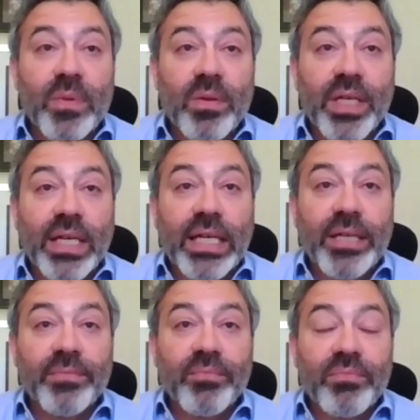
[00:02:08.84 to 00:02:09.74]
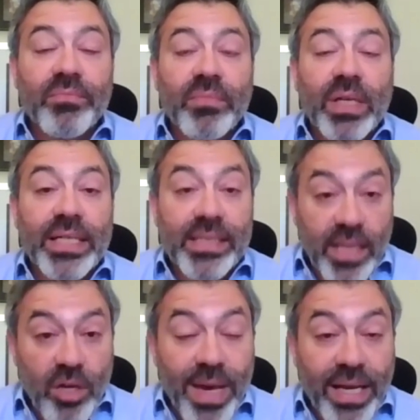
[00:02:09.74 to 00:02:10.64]
The
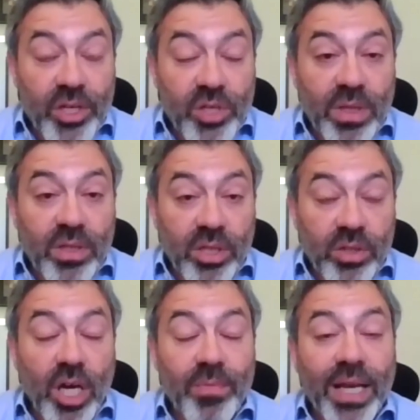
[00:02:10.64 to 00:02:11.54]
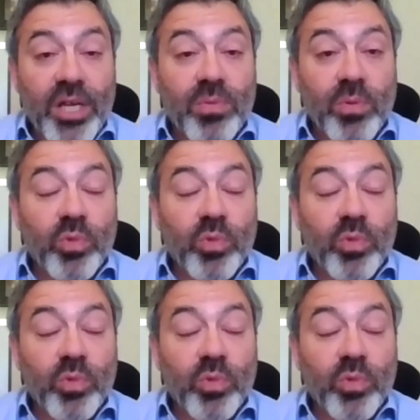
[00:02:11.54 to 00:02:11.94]
Listco management, the Nuco management,